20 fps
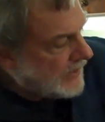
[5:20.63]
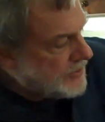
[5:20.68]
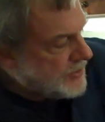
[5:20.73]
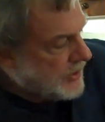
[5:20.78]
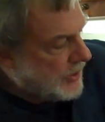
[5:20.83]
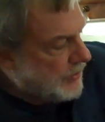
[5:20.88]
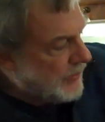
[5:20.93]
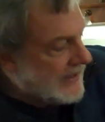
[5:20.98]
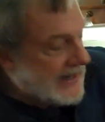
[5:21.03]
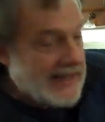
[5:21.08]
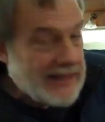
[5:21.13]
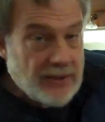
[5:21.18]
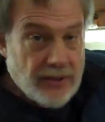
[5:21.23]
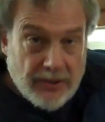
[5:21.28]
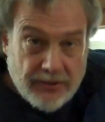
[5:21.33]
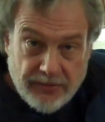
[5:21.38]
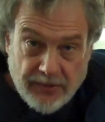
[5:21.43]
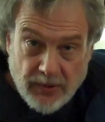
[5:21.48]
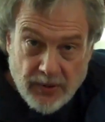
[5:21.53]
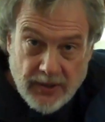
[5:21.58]
So what I
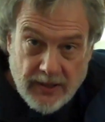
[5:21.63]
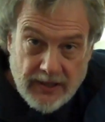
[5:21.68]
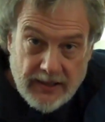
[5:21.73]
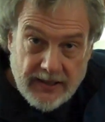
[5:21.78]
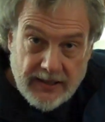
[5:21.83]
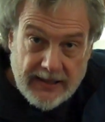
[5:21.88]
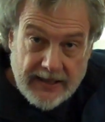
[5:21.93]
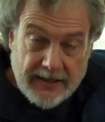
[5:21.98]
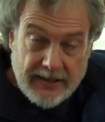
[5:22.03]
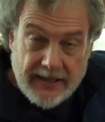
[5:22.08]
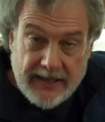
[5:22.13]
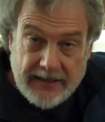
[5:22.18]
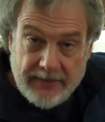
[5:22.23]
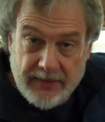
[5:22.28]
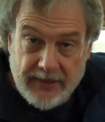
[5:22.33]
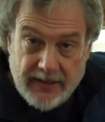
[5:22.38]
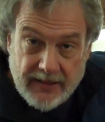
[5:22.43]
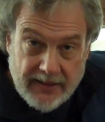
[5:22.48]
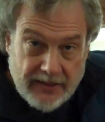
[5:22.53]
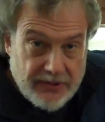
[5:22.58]
look for,
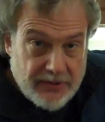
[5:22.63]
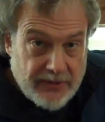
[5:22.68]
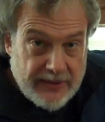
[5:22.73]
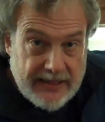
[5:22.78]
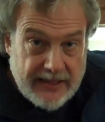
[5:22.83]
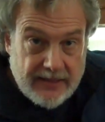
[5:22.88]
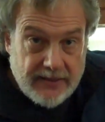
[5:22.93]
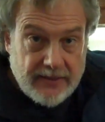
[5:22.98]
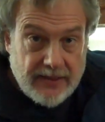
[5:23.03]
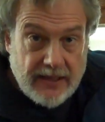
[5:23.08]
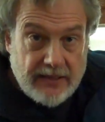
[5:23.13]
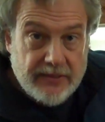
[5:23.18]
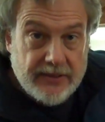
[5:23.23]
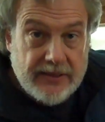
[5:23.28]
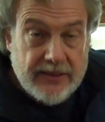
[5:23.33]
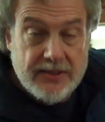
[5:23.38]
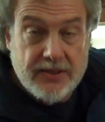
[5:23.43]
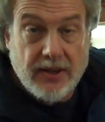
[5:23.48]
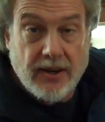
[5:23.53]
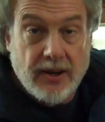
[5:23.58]
even on a 300 level
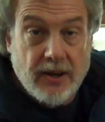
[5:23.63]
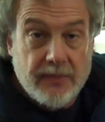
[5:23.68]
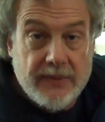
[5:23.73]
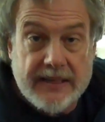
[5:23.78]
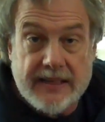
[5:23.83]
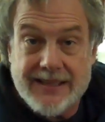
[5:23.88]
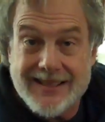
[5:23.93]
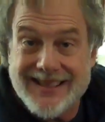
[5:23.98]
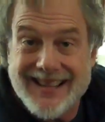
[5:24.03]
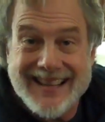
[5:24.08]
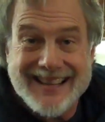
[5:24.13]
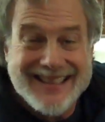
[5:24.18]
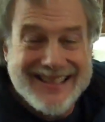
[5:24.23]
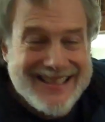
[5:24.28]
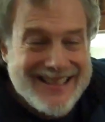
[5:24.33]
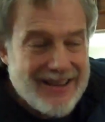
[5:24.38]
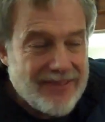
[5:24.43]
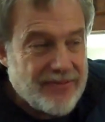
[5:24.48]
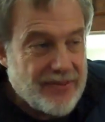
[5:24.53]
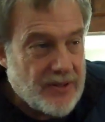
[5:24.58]
guitar, because they
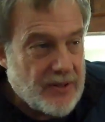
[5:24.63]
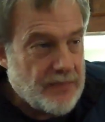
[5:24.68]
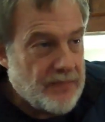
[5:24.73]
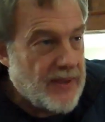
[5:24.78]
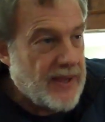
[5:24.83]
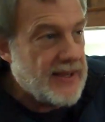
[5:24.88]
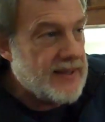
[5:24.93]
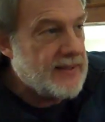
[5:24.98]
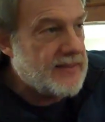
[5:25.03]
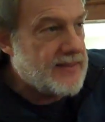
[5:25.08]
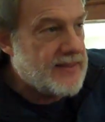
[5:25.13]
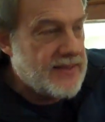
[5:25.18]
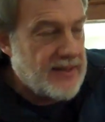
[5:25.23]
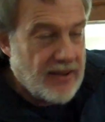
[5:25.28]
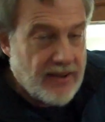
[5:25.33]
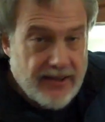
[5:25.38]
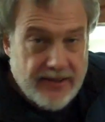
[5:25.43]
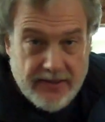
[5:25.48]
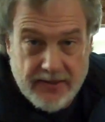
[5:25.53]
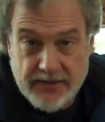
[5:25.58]
differ. My
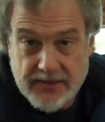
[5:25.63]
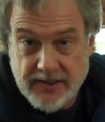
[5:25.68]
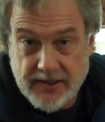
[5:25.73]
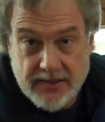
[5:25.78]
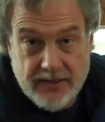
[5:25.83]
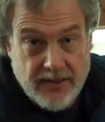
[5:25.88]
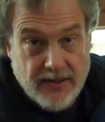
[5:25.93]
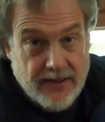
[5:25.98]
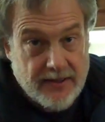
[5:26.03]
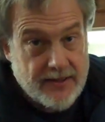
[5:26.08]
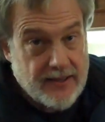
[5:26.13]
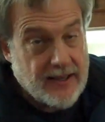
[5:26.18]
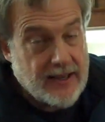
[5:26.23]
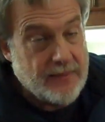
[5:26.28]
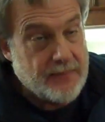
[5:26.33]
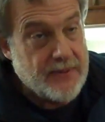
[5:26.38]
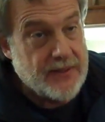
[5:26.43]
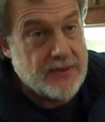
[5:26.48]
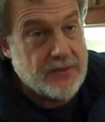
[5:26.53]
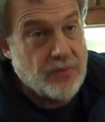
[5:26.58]
daughter's guitar
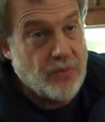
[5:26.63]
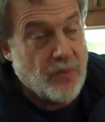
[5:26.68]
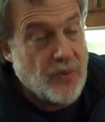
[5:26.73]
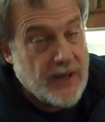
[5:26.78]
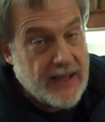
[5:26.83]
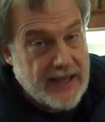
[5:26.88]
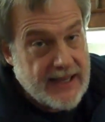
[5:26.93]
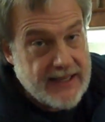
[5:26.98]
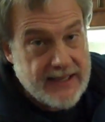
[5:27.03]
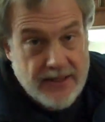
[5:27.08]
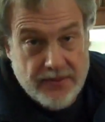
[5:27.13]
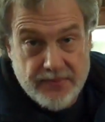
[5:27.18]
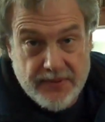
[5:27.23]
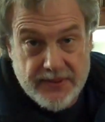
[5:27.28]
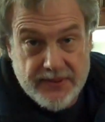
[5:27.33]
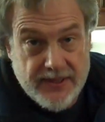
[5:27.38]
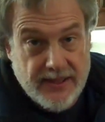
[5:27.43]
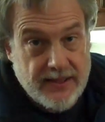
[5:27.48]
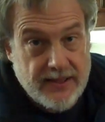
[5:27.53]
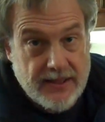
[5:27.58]
top is way
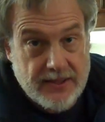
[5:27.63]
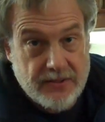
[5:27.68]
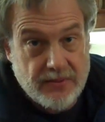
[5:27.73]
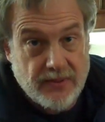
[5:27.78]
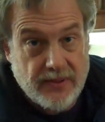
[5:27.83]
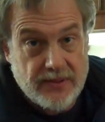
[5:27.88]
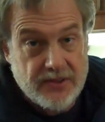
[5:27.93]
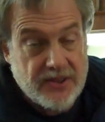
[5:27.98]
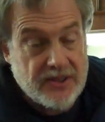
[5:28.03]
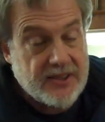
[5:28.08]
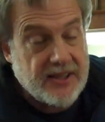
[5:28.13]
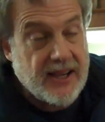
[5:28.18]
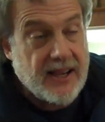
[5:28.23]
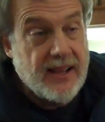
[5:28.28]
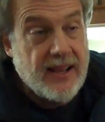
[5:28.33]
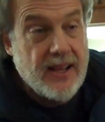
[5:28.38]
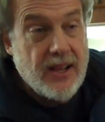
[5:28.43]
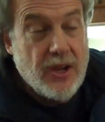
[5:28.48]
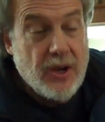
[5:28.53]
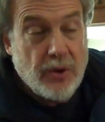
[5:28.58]
different than this one. She's
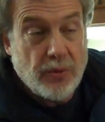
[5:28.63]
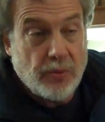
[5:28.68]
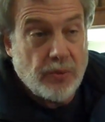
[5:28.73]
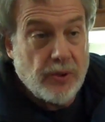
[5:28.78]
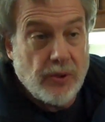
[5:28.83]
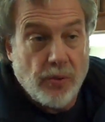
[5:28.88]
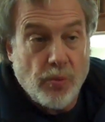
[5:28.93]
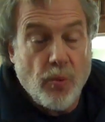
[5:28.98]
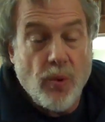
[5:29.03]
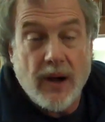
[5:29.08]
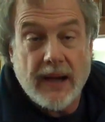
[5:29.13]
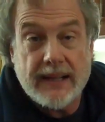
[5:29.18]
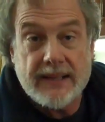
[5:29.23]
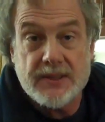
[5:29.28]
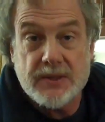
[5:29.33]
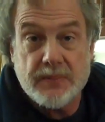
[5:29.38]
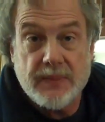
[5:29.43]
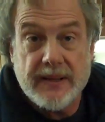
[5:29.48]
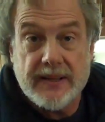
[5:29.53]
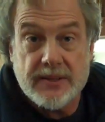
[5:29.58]
got real wide
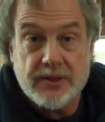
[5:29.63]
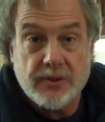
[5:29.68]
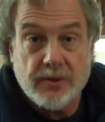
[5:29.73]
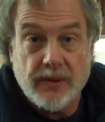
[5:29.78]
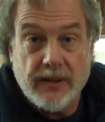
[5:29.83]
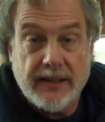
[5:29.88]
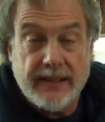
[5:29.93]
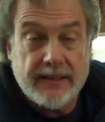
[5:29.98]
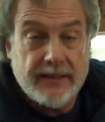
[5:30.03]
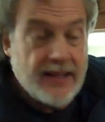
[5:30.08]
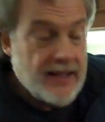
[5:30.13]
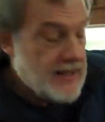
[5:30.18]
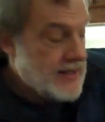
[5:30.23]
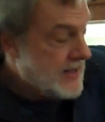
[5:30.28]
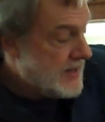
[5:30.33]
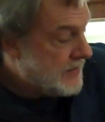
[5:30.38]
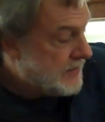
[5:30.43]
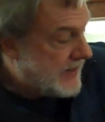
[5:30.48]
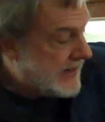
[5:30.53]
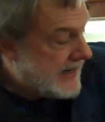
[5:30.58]
space grain.
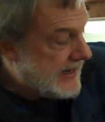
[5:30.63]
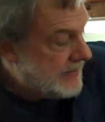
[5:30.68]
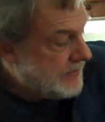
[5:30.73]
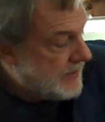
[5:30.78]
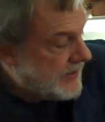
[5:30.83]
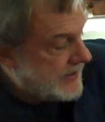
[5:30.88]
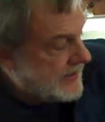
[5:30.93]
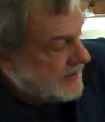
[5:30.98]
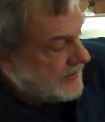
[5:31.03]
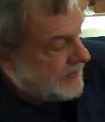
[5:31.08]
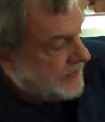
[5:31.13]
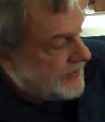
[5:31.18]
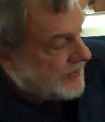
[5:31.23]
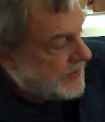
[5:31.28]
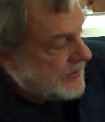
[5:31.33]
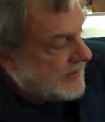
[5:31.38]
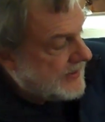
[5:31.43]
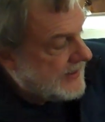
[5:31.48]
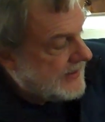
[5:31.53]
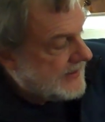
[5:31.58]
But I'm looking
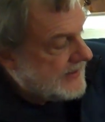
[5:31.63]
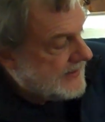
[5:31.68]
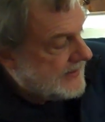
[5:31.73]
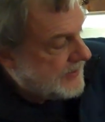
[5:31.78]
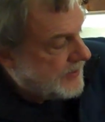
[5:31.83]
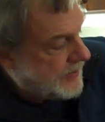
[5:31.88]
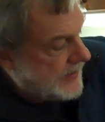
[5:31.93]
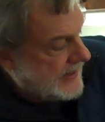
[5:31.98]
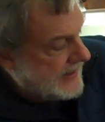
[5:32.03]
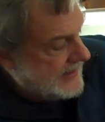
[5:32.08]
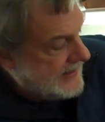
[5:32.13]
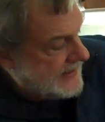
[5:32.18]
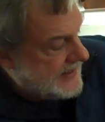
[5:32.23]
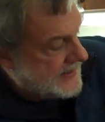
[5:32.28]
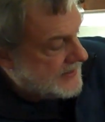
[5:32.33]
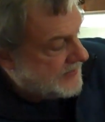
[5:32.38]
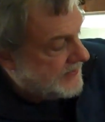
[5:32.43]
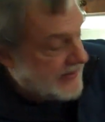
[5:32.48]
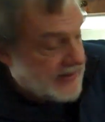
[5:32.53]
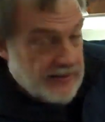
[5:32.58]
for grain
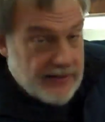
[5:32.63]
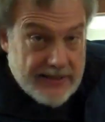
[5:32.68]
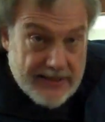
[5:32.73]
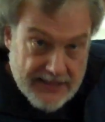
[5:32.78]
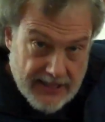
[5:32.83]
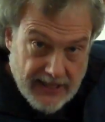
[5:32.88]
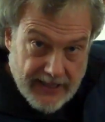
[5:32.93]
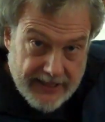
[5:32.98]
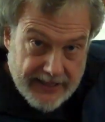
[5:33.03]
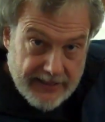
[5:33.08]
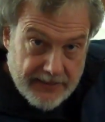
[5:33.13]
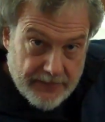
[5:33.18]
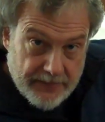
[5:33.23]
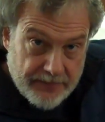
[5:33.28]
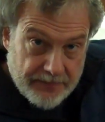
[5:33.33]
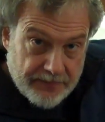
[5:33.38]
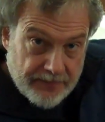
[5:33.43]
that's fairly tight